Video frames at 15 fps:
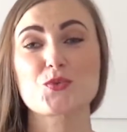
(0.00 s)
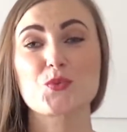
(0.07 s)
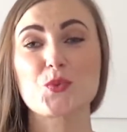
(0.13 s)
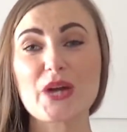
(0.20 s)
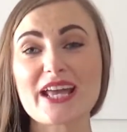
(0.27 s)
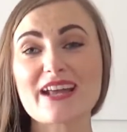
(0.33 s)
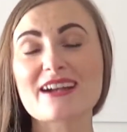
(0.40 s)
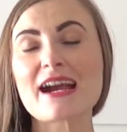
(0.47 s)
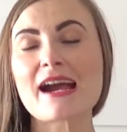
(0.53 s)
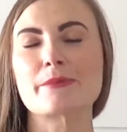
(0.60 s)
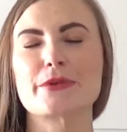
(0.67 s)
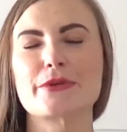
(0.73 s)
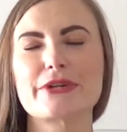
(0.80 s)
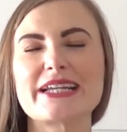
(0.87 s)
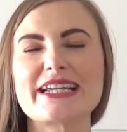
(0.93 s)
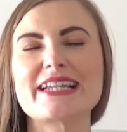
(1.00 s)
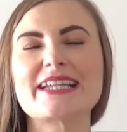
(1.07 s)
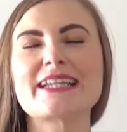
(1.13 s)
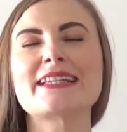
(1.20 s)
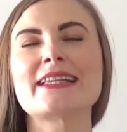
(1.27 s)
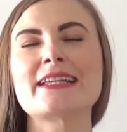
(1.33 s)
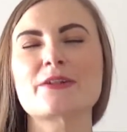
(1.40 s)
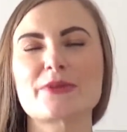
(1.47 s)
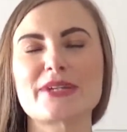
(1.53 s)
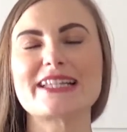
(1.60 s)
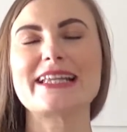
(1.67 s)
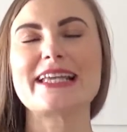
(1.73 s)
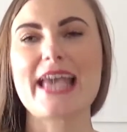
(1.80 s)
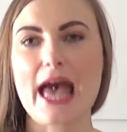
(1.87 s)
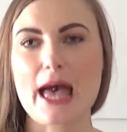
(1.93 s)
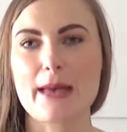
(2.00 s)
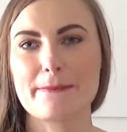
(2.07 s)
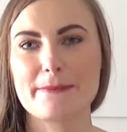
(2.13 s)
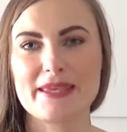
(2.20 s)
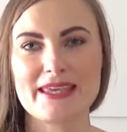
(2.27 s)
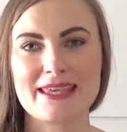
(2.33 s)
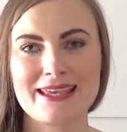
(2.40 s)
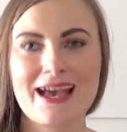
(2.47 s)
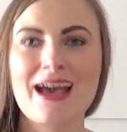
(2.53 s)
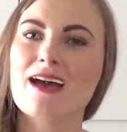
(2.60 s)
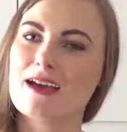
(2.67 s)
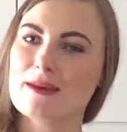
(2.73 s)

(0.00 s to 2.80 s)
where I'm really happy